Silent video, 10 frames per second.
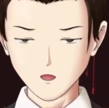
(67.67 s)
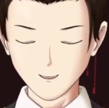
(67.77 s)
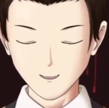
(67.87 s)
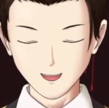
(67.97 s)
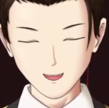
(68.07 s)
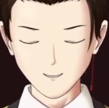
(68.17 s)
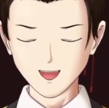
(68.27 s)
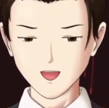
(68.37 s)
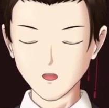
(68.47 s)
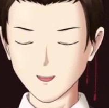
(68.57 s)
This is
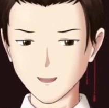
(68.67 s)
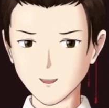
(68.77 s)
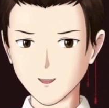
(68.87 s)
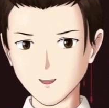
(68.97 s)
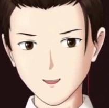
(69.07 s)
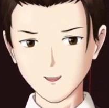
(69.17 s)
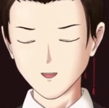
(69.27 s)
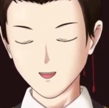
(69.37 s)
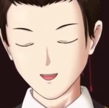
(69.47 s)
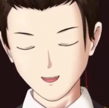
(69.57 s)
not...
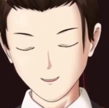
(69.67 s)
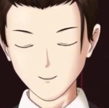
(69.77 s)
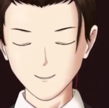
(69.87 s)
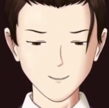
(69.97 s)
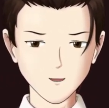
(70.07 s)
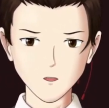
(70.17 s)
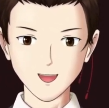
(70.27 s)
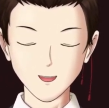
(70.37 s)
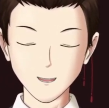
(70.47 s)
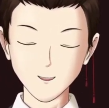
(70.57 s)
You're going
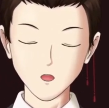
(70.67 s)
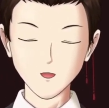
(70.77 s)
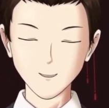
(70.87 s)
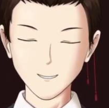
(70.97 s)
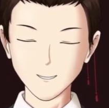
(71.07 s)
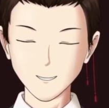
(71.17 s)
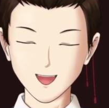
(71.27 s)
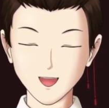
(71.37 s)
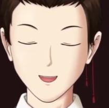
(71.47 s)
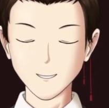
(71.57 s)
to be
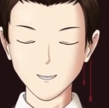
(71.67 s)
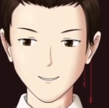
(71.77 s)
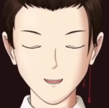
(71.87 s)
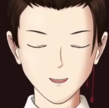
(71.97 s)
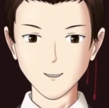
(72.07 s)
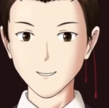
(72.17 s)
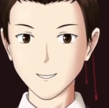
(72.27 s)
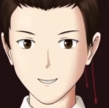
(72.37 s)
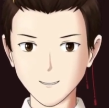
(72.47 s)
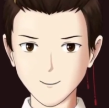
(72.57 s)
diving into spoiler
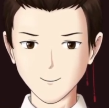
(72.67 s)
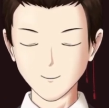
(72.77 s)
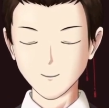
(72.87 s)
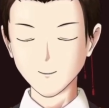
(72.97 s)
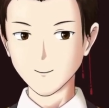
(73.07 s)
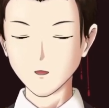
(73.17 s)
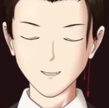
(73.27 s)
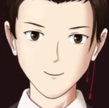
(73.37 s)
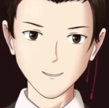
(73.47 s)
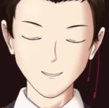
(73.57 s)
central, pretty
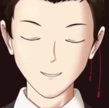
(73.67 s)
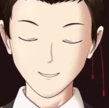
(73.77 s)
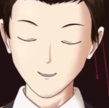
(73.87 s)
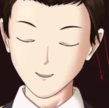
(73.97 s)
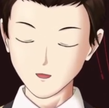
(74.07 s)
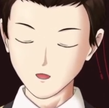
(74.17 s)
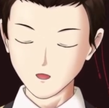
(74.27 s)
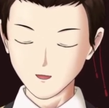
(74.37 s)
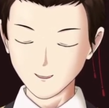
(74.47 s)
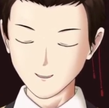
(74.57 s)
much.
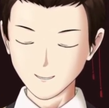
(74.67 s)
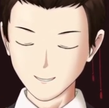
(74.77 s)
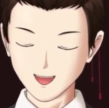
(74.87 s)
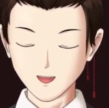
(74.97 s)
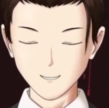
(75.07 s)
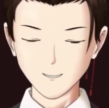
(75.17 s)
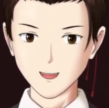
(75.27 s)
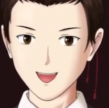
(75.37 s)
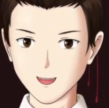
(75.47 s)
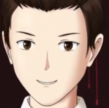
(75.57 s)
So I would
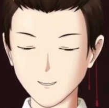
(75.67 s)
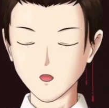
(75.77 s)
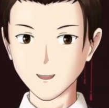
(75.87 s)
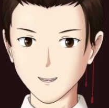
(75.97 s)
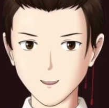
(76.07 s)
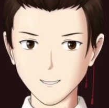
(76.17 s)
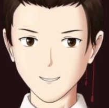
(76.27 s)
recommend waiting.